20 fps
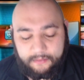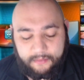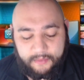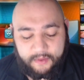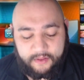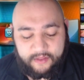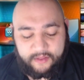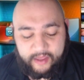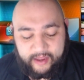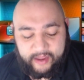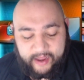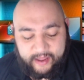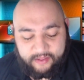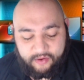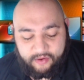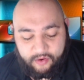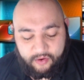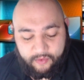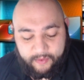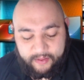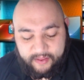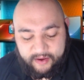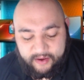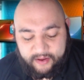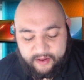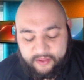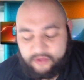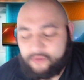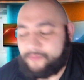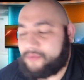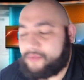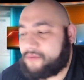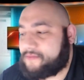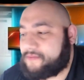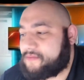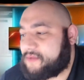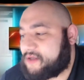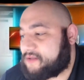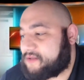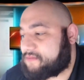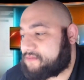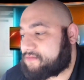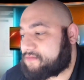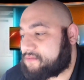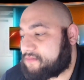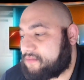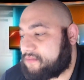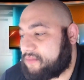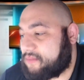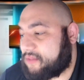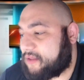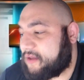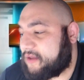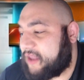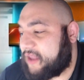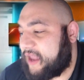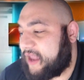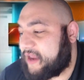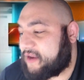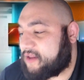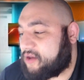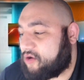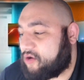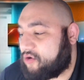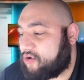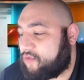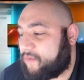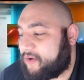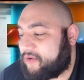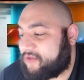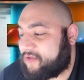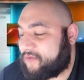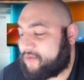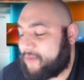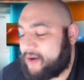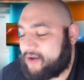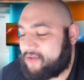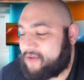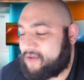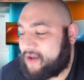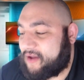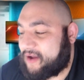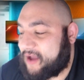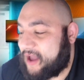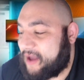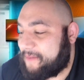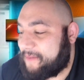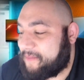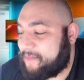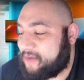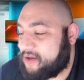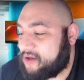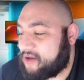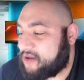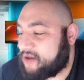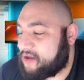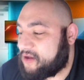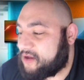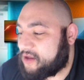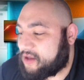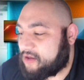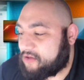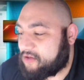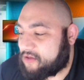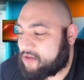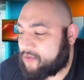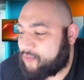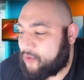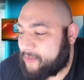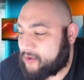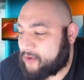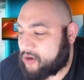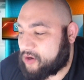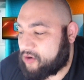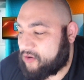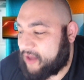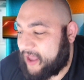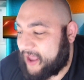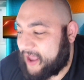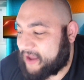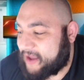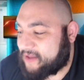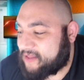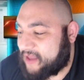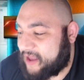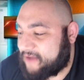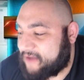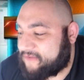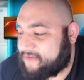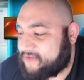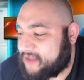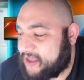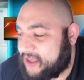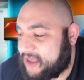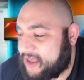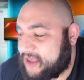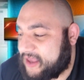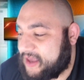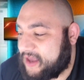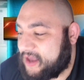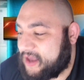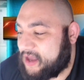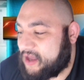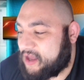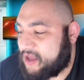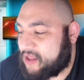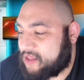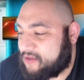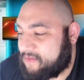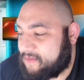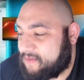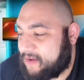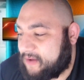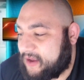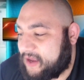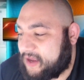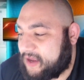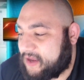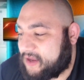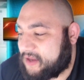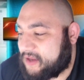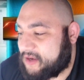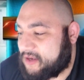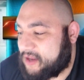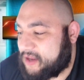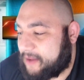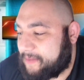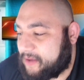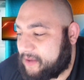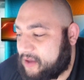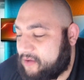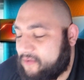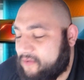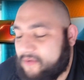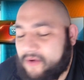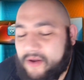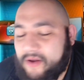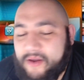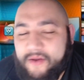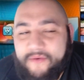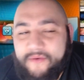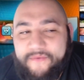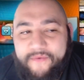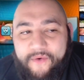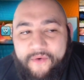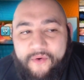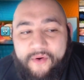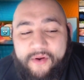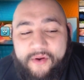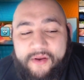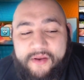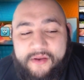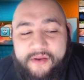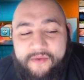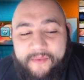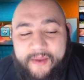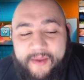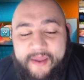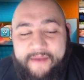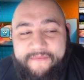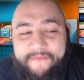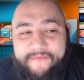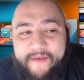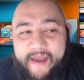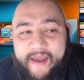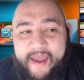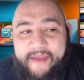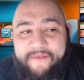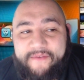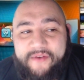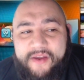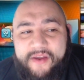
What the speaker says: So you guys are always in the loop. Again, go to winnersandwhiners.com. Use the promo code XFT3W435.